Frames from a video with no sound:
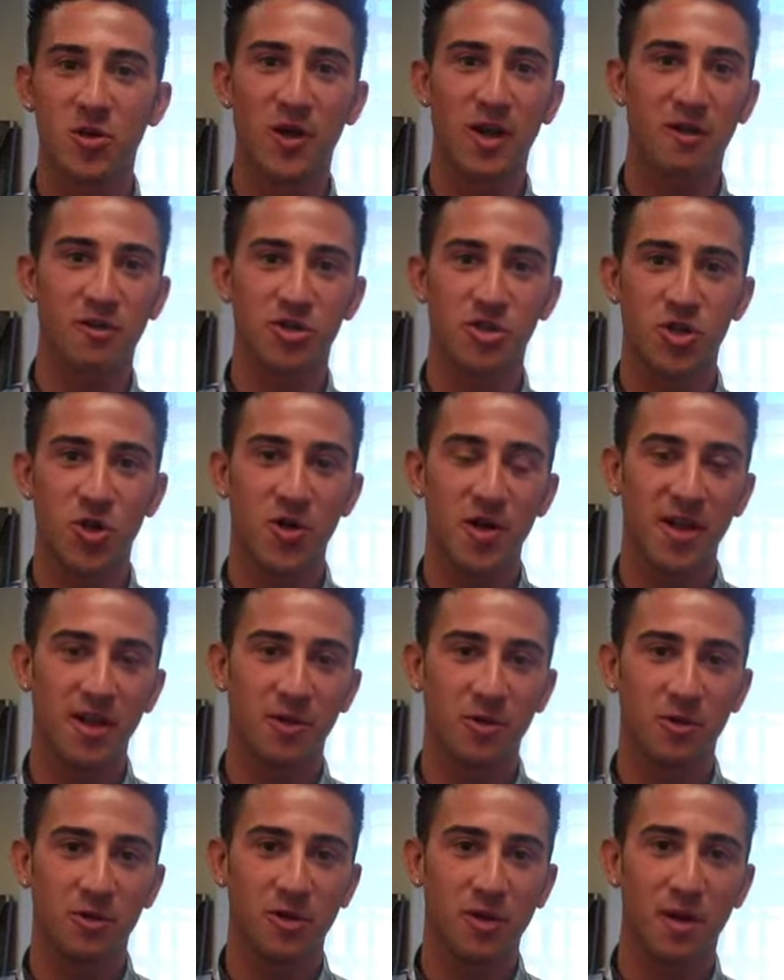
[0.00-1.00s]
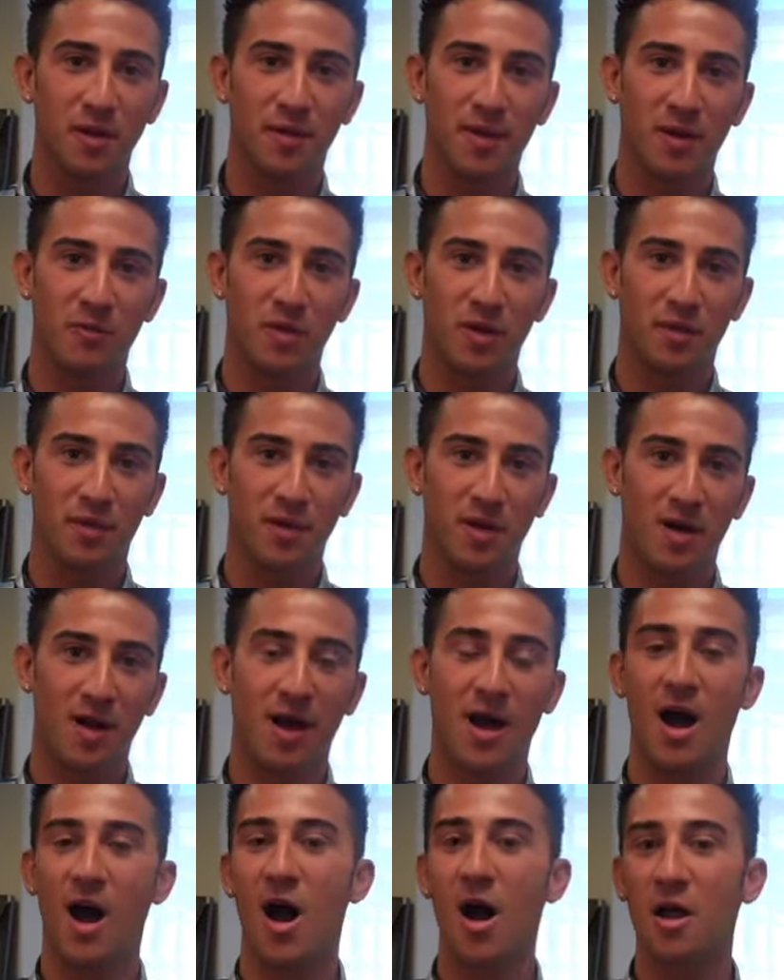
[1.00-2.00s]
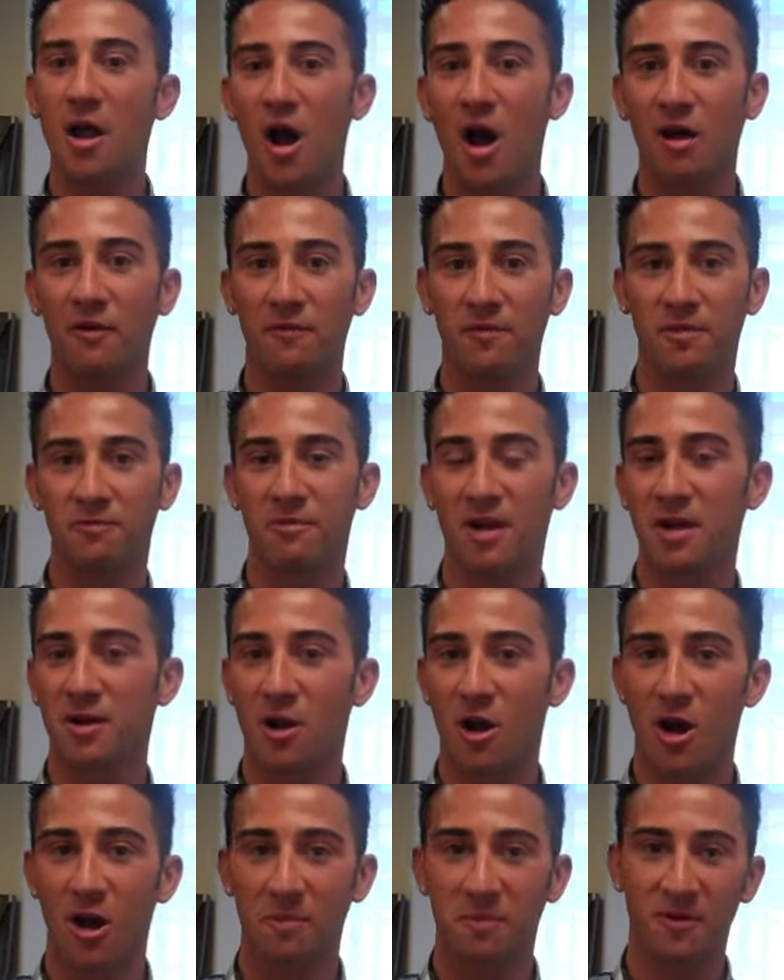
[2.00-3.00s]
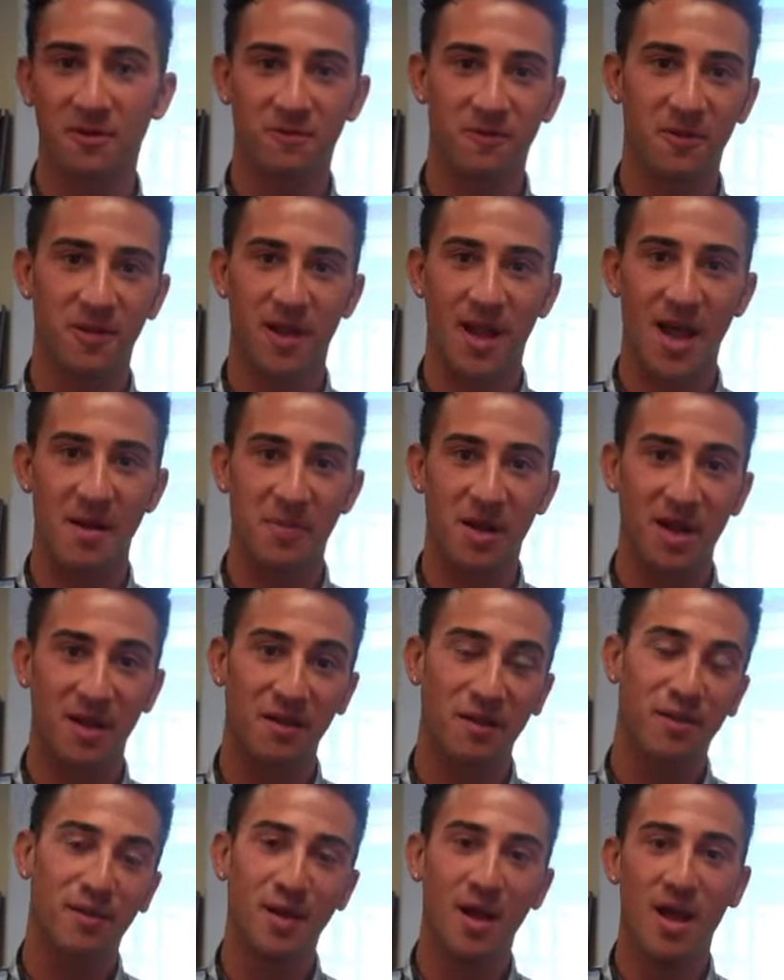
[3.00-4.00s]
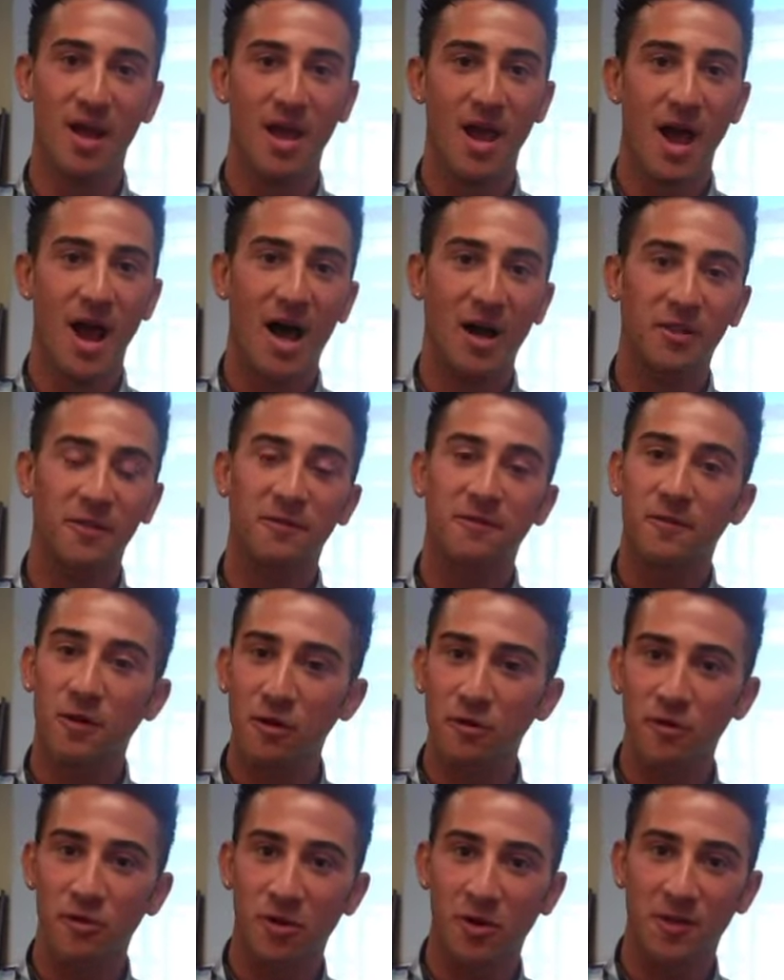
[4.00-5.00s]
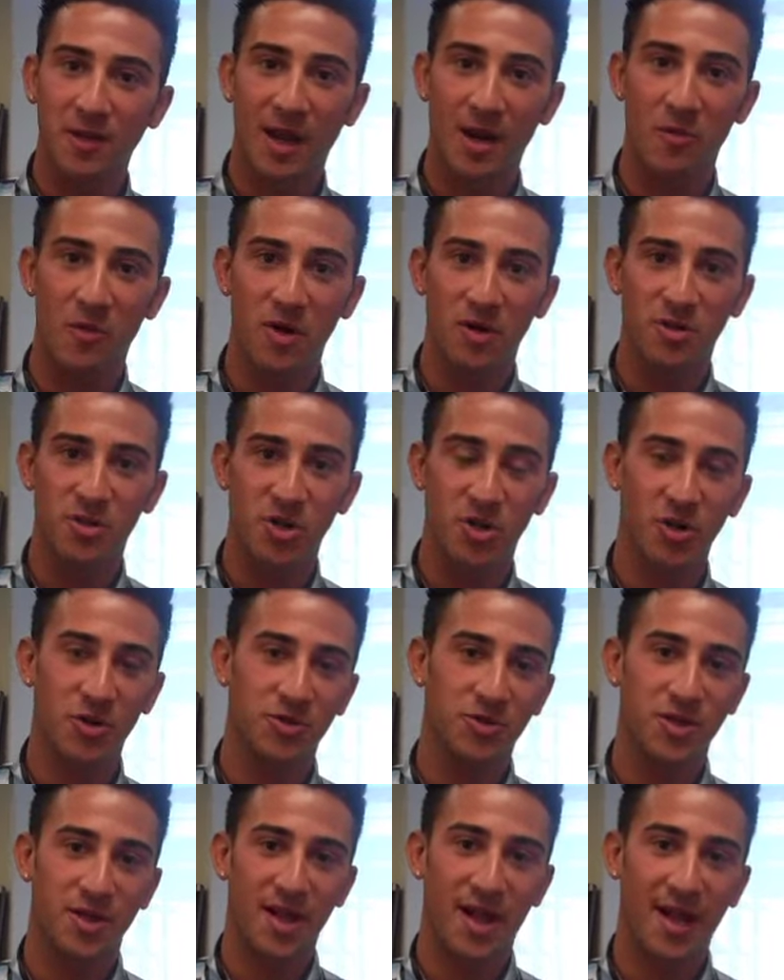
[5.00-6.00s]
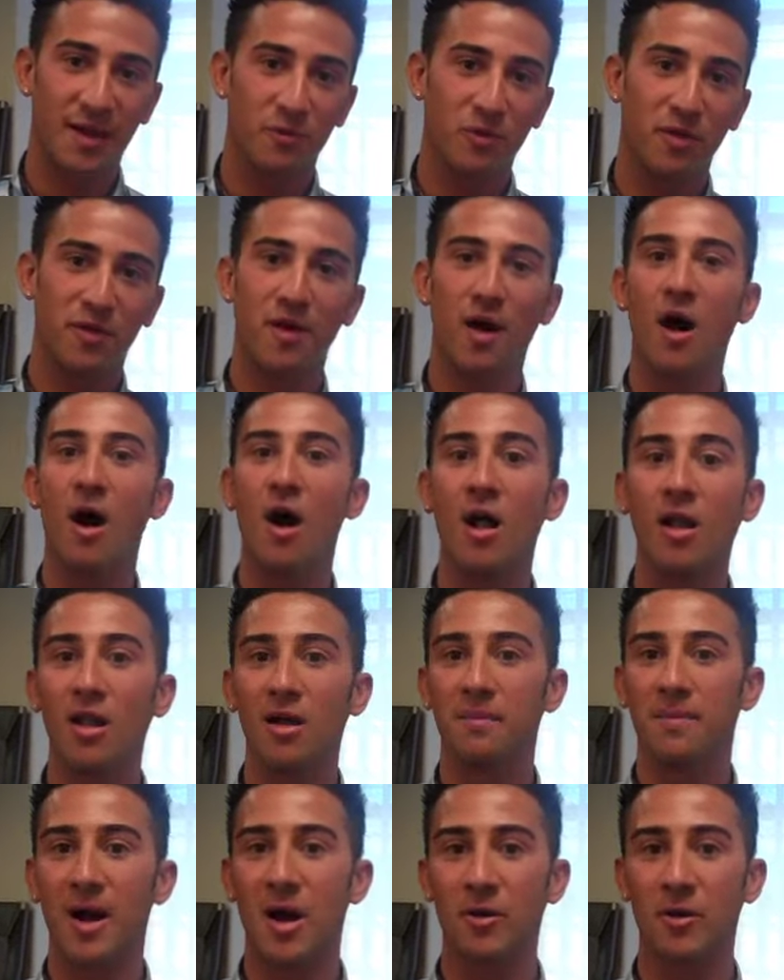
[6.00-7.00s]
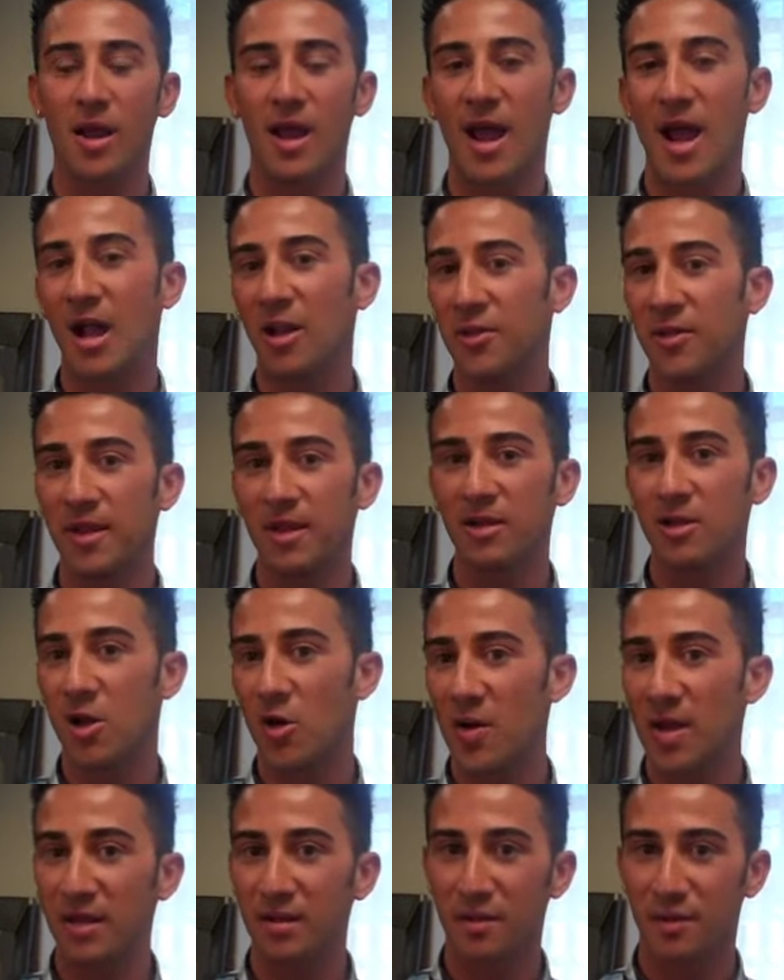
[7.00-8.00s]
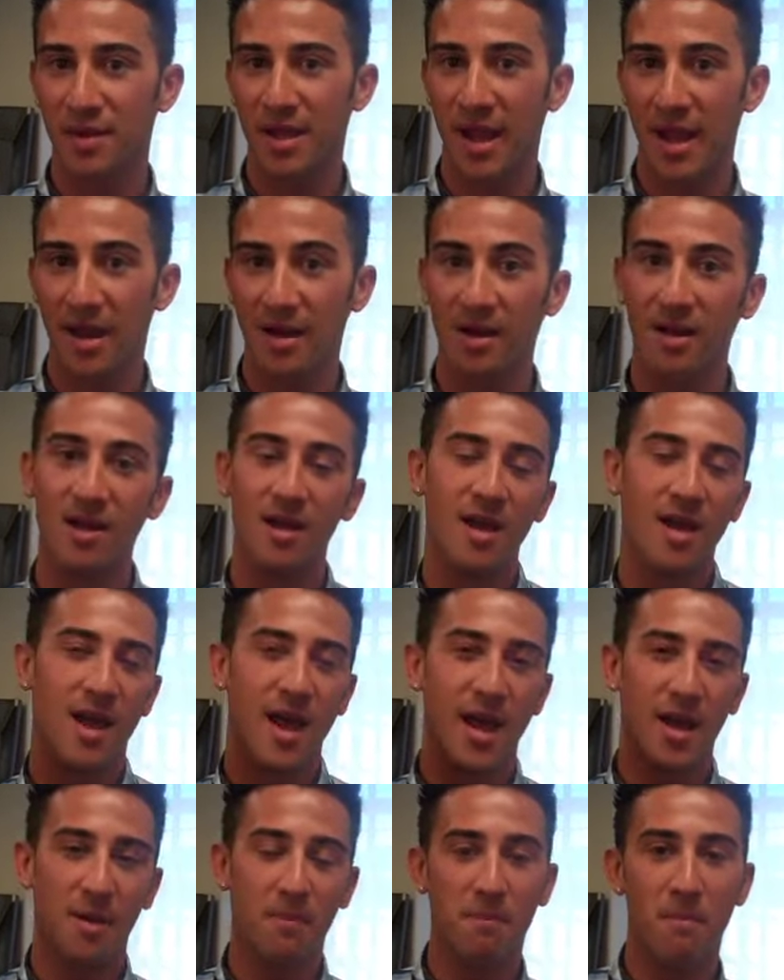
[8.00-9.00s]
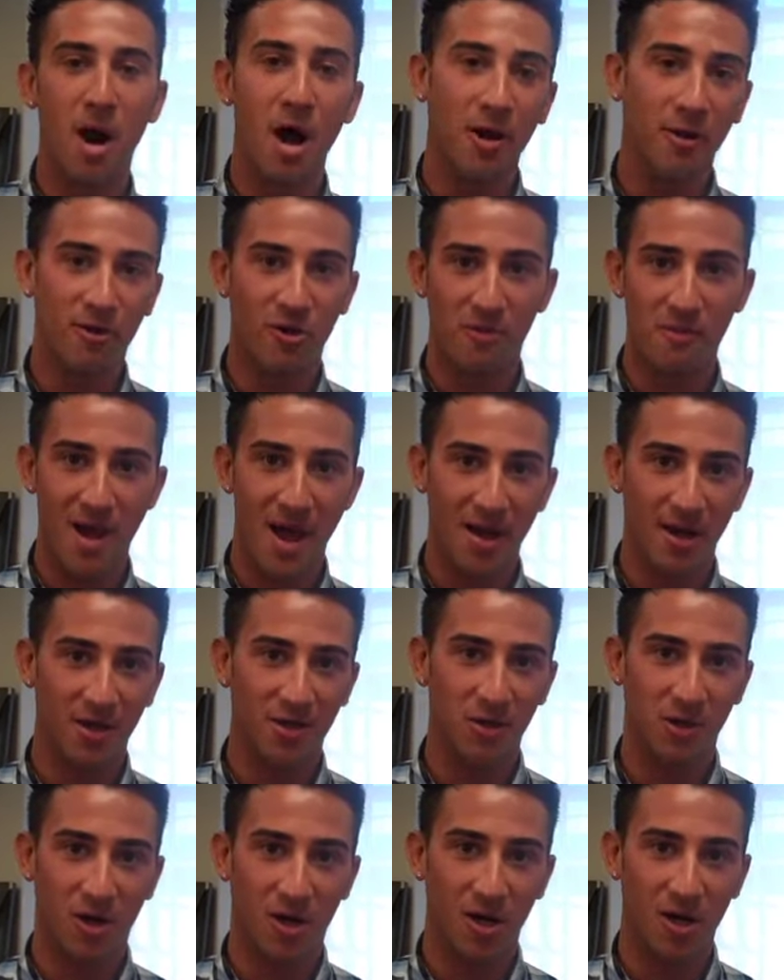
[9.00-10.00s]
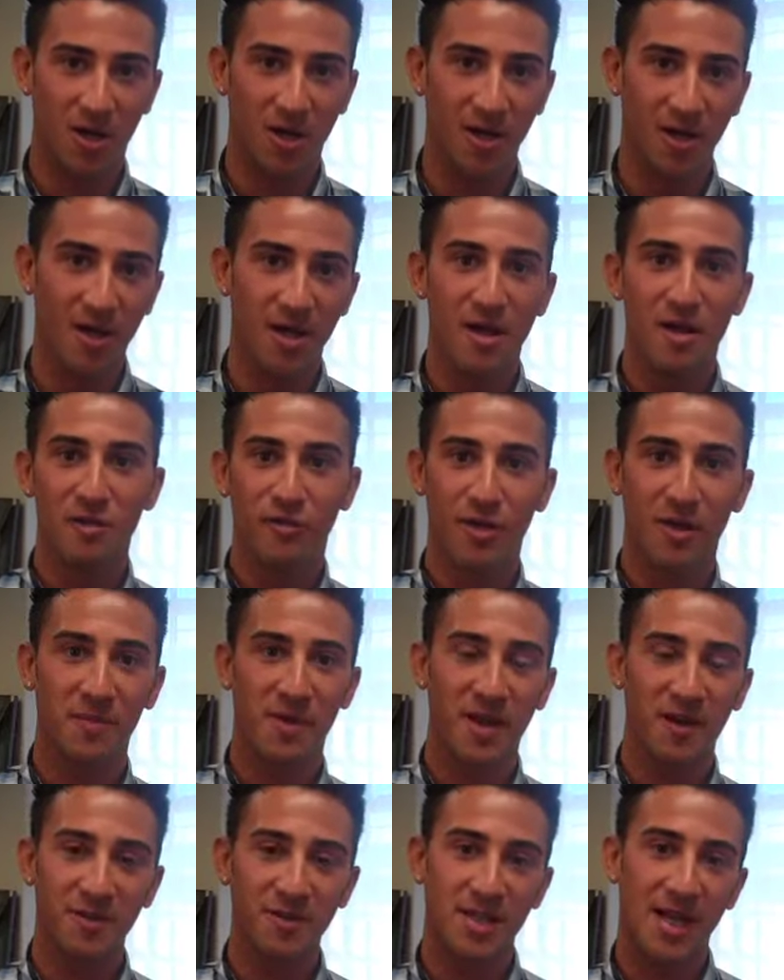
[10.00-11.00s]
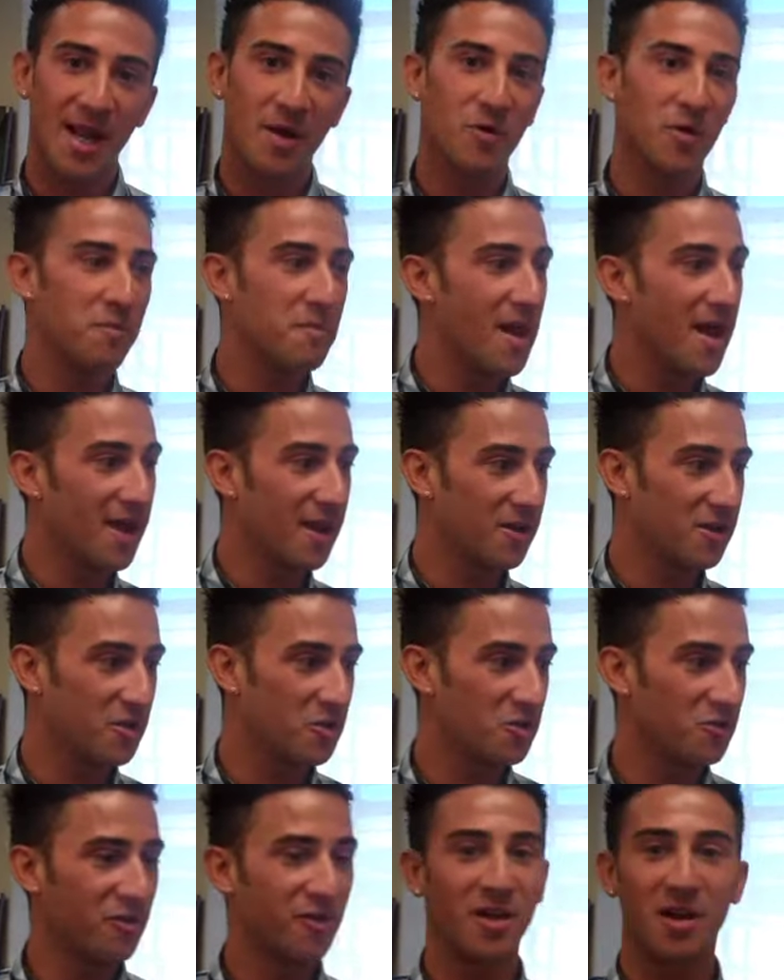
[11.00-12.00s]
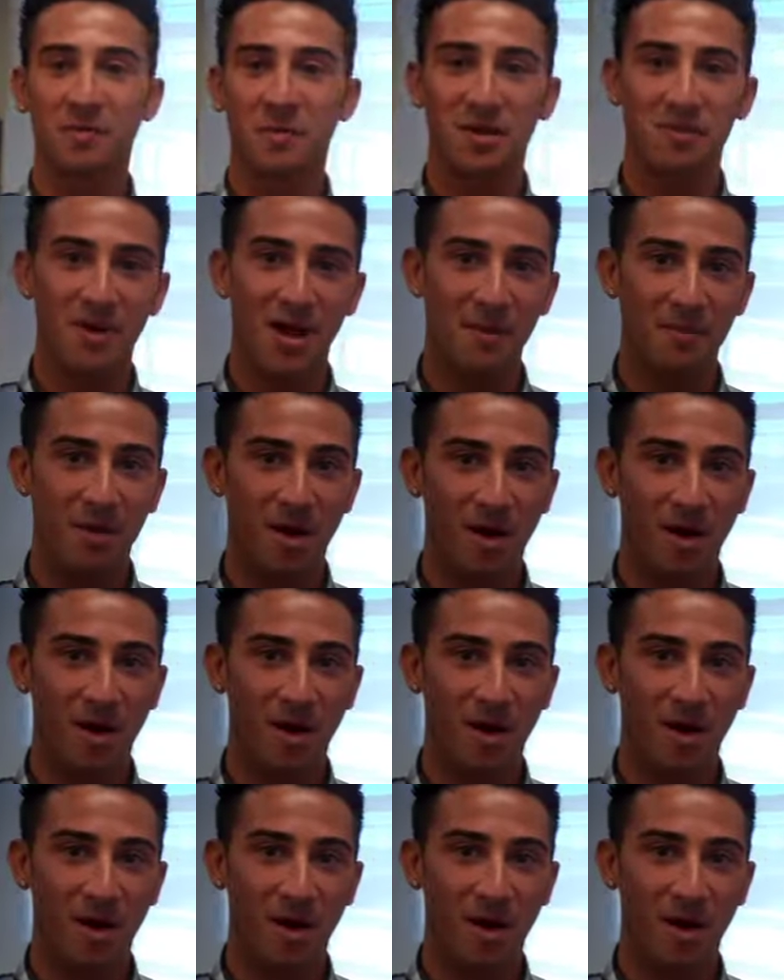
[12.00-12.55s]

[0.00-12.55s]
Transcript: doing is showing you looks that we saw hot off the red carpet for the Emmys. The first look that I want to show you today was all about healthy glowing skin and a monochromatic look. So I'm here today with Megan, who's going to be my